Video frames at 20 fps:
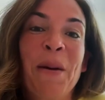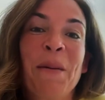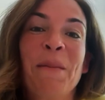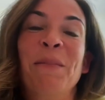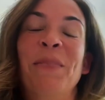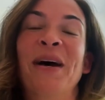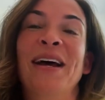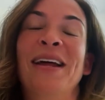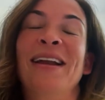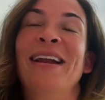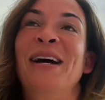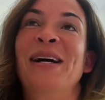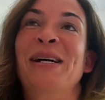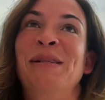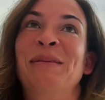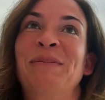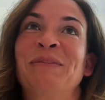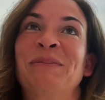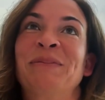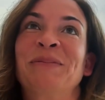but
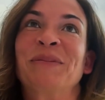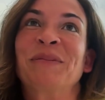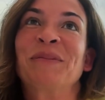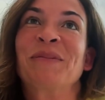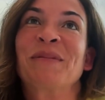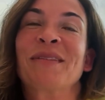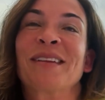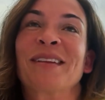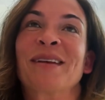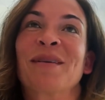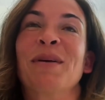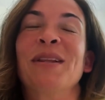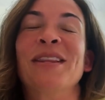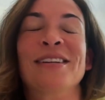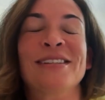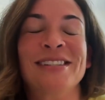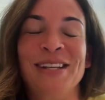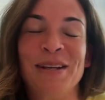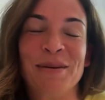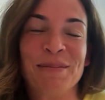
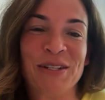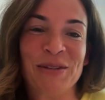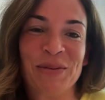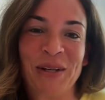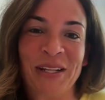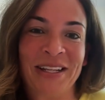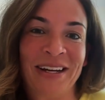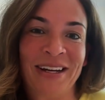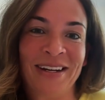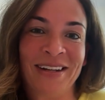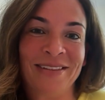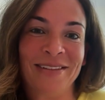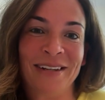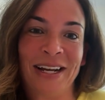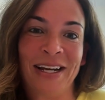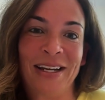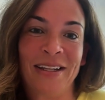there's an in between there, right?